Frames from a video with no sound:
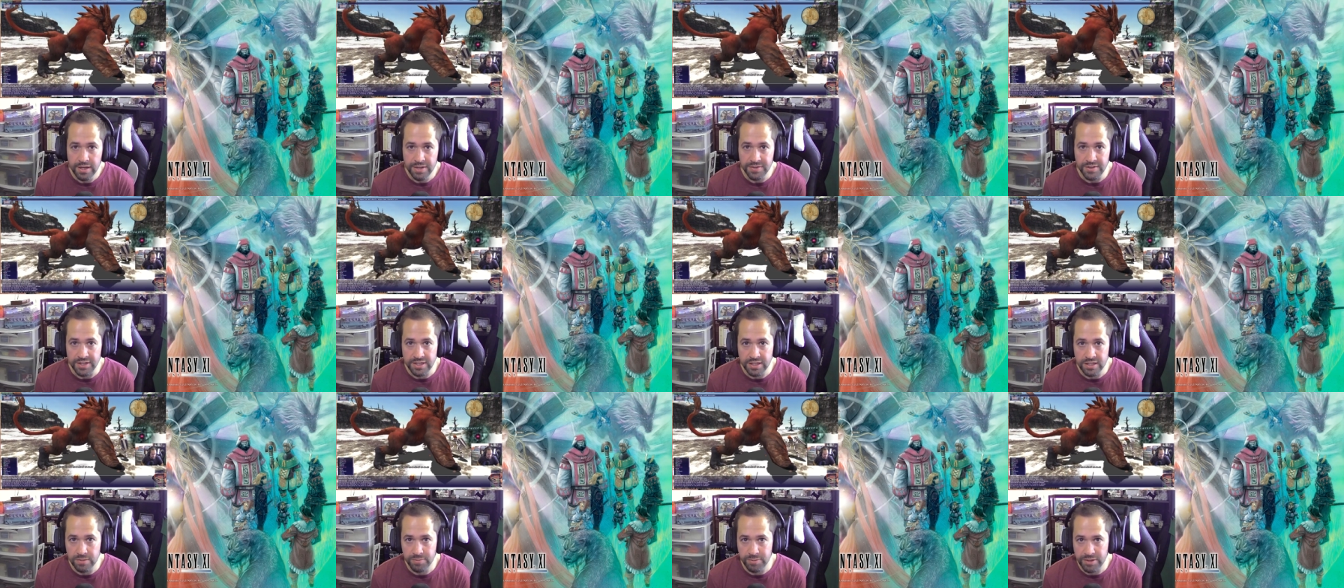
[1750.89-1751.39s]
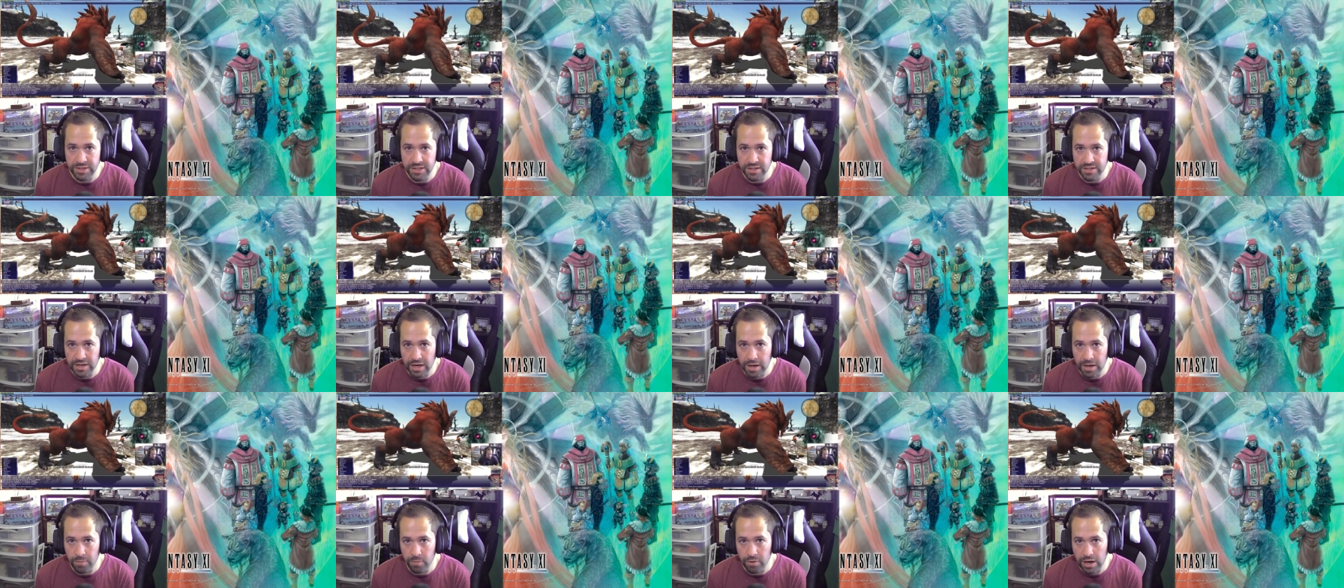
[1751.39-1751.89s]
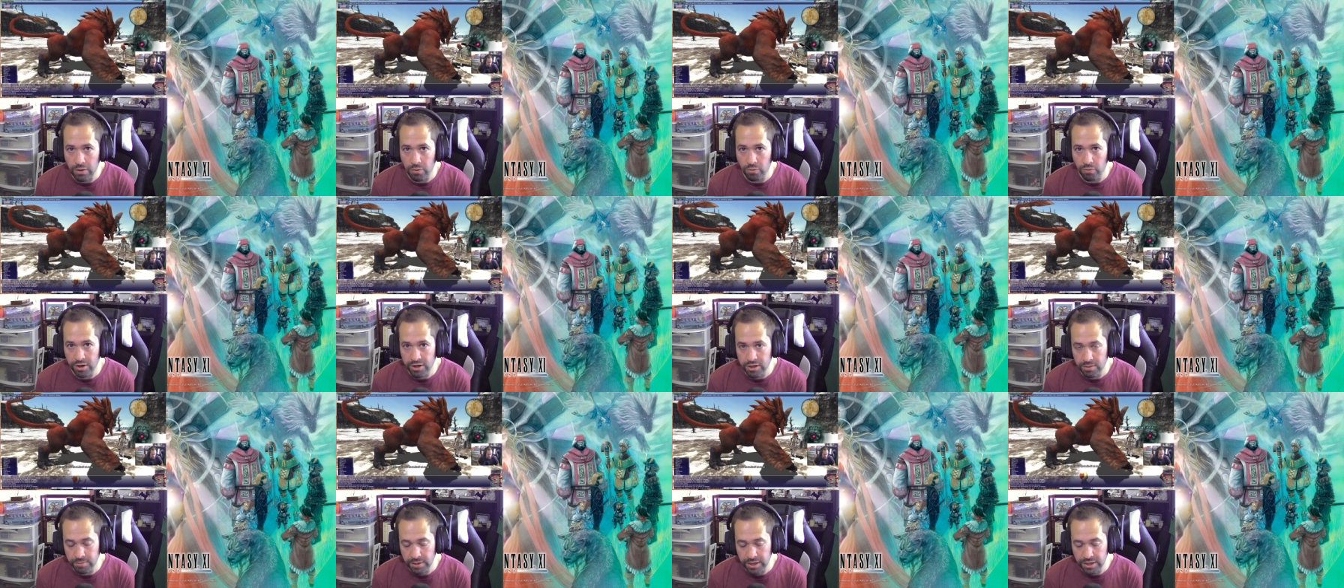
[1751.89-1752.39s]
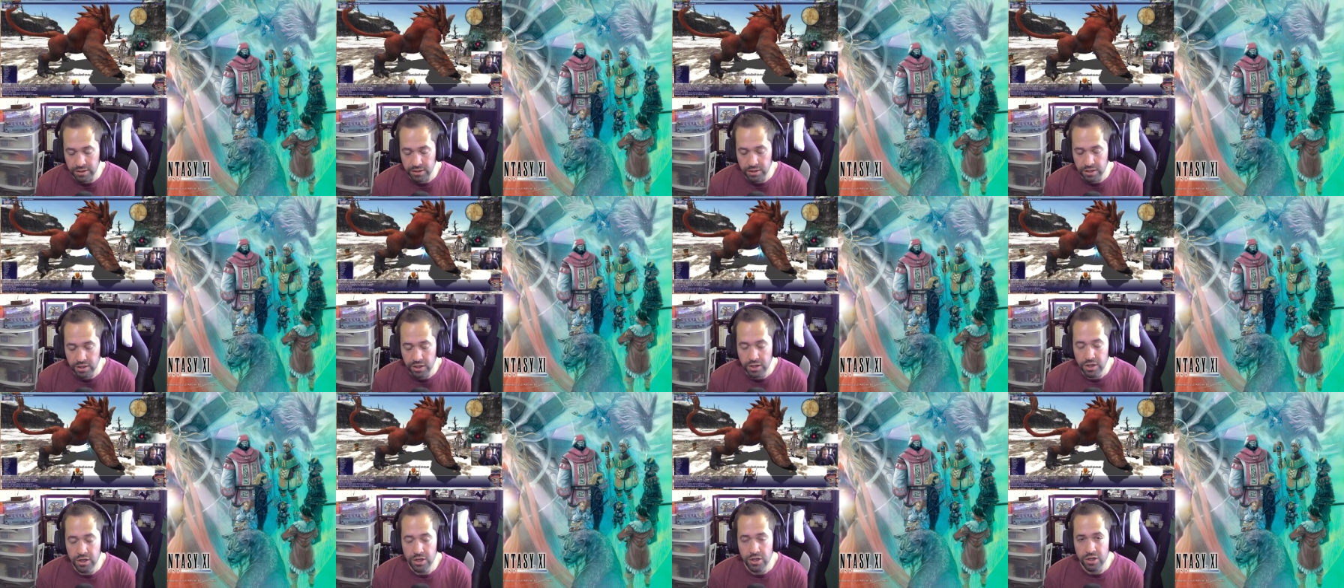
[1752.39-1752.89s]
this would be the time where I would recommend
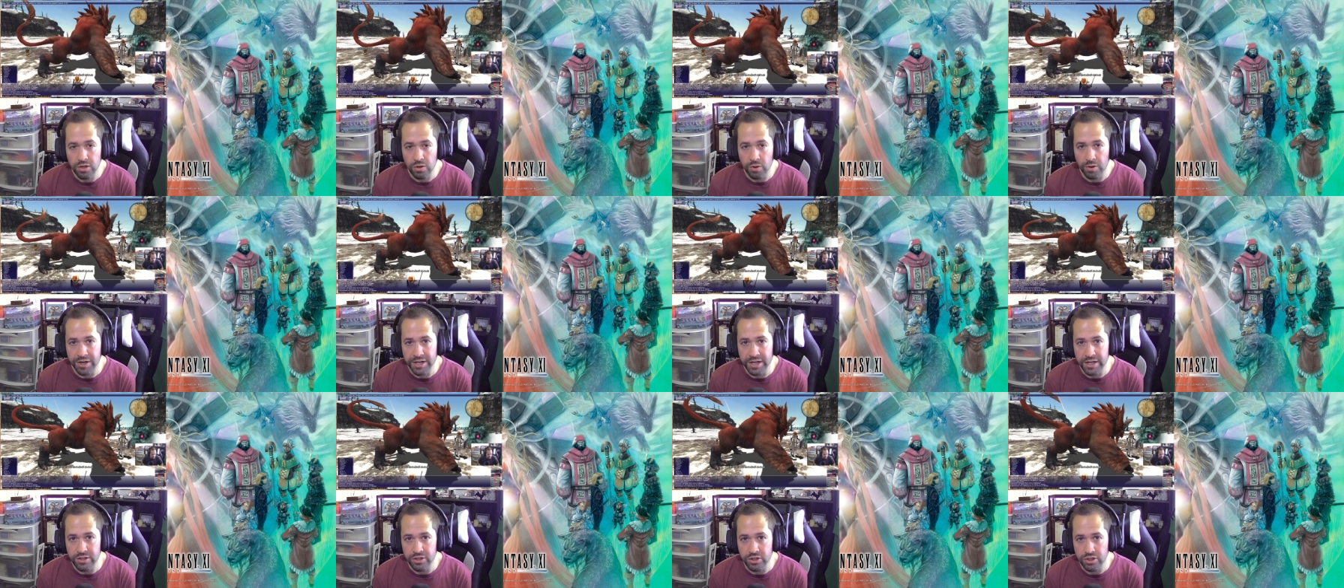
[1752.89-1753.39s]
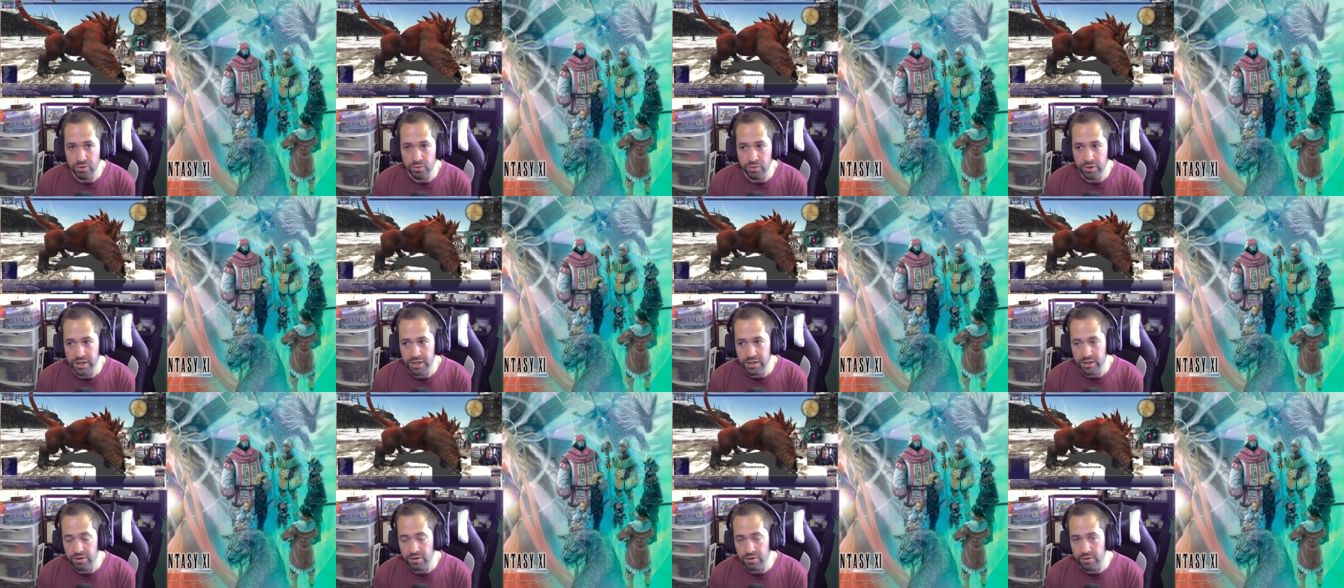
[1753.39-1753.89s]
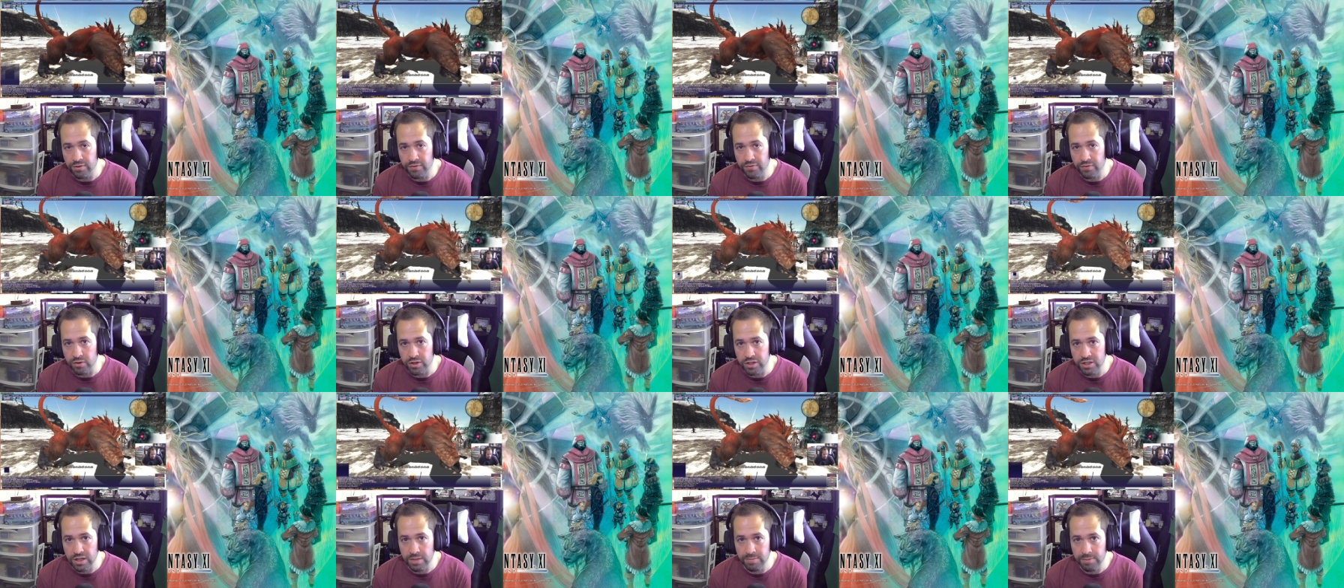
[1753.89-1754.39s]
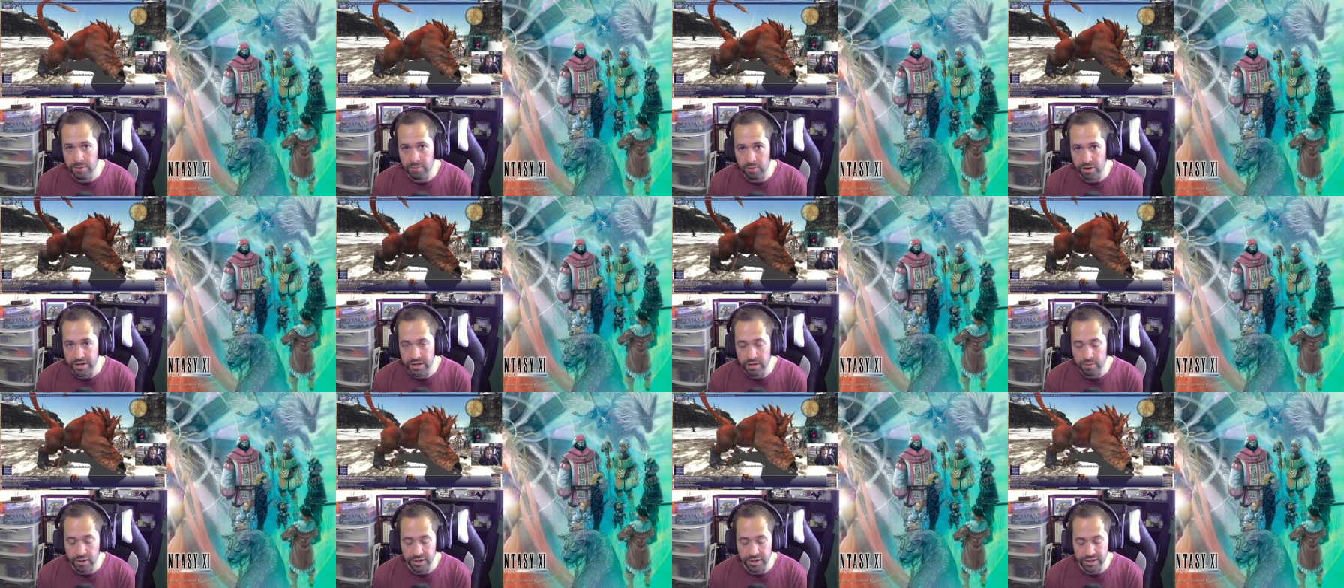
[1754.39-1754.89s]
going and doing your first limit
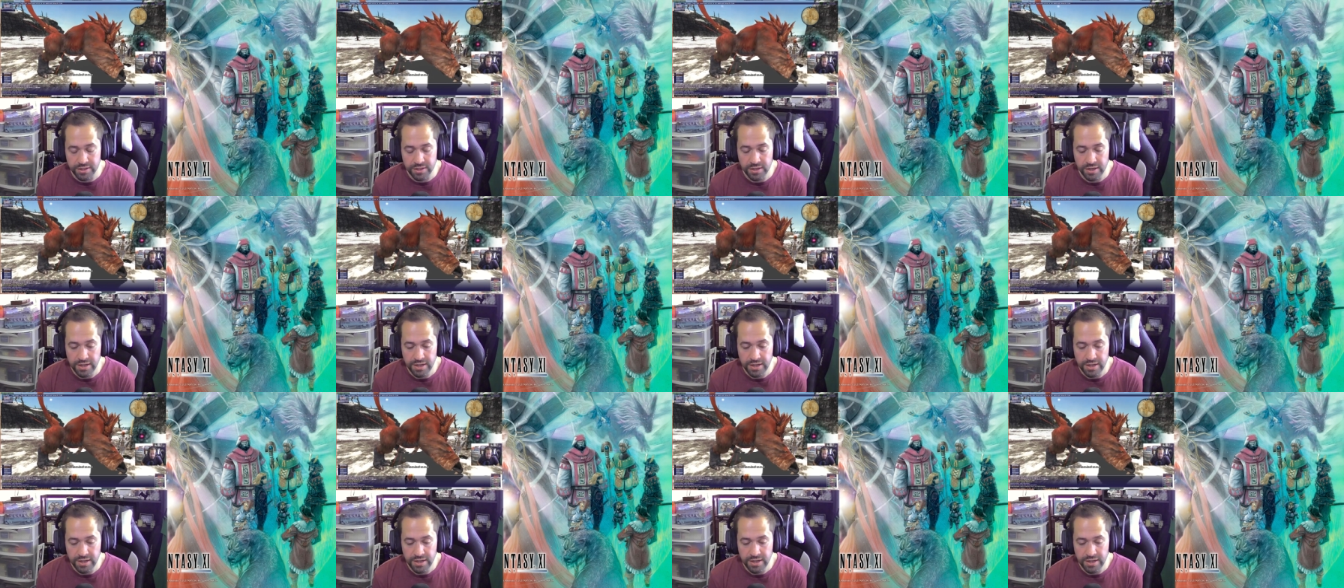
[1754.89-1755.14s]
break quest.